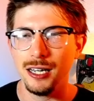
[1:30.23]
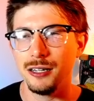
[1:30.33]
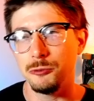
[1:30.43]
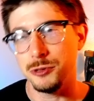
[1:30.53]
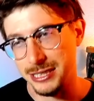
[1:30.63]

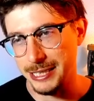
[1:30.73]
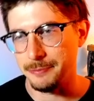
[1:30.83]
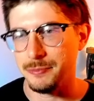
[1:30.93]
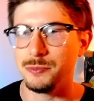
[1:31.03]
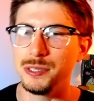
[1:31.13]
We'll see.
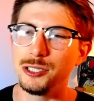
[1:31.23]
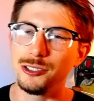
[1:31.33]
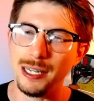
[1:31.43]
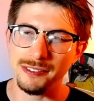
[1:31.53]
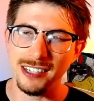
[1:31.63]
We do
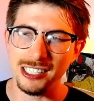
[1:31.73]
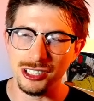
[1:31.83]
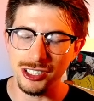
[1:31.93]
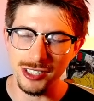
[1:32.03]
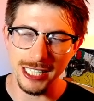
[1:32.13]
grab the final
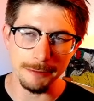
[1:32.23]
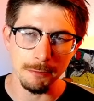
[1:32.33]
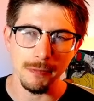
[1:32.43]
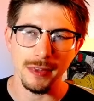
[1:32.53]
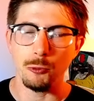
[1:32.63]
shield there.
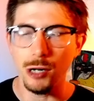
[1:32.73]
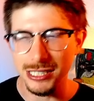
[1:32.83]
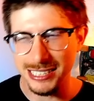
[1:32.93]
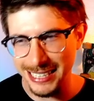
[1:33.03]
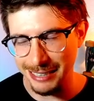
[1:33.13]
It was
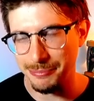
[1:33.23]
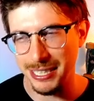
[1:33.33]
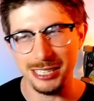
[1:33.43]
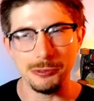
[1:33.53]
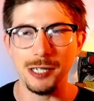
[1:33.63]
CMP
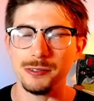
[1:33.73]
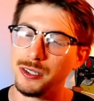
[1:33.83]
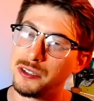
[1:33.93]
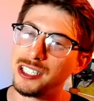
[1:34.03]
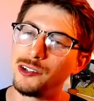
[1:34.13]
as well. So I'm
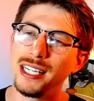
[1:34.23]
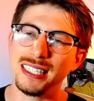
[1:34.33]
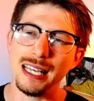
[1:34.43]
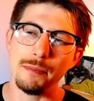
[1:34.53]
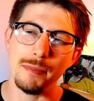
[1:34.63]
going to go ahead and
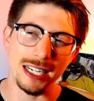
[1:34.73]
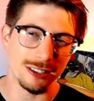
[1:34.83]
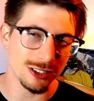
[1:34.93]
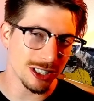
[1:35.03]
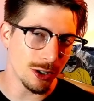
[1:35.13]
let
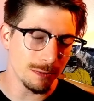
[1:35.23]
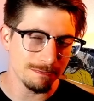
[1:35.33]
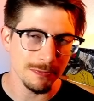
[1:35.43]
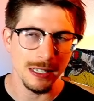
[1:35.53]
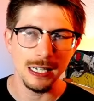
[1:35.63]
Metagross go.
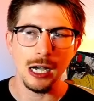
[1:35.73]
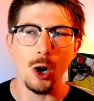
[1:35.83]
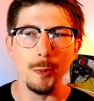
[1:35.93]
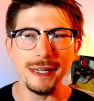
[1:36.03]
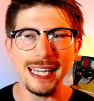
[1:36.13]

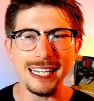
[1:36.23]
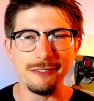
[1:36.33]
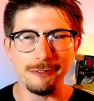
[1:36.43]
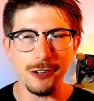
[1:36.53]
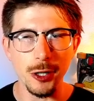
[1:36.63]
Hoping that I can
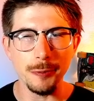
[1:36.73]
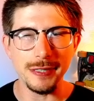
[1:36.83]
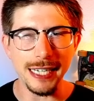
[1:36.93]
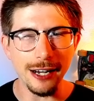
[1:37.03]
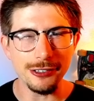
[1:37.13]
farm
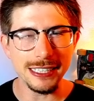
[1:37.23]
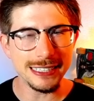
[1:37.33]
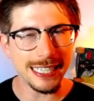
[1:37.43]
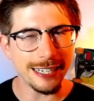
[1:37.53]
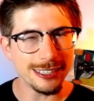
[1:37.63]
down this
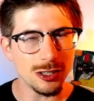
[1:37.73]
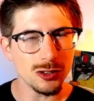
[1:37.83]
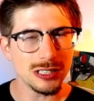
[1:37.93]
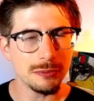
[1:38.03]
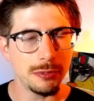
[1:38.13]

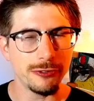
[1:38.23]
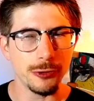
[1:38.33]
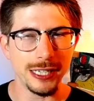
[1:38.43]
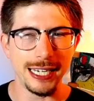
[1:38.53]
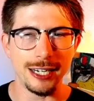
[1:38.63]
Gyarados before
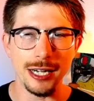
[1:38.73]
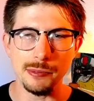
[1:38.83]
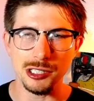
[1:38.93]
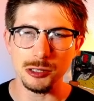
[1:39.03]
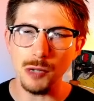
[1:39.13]
they are able
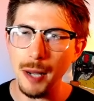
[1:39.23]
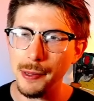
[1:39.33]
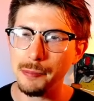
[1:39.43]
to swap.